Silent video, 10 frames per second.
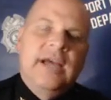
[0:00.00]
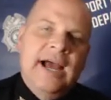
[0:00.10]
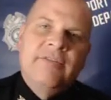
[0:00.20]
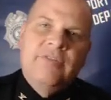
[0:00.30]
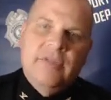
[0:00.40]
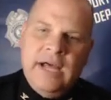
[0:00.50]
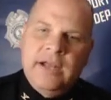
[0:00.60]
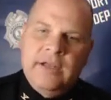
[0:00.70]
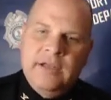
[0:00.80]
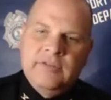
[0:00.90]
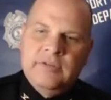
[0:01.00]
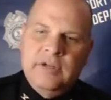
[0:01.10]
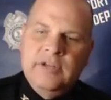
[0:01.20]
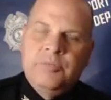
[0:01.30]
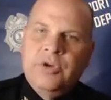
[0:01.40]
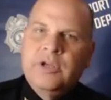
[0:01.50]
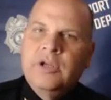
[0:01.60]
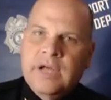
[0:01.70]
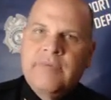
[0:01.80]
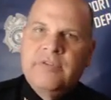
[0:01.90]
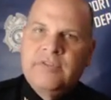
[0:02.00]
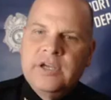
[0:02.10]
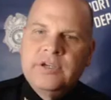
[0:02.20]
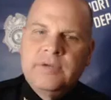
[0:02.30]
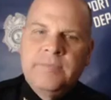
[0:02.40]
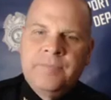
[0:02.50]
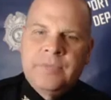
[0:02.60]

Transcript: after that, it's pretty good conversation.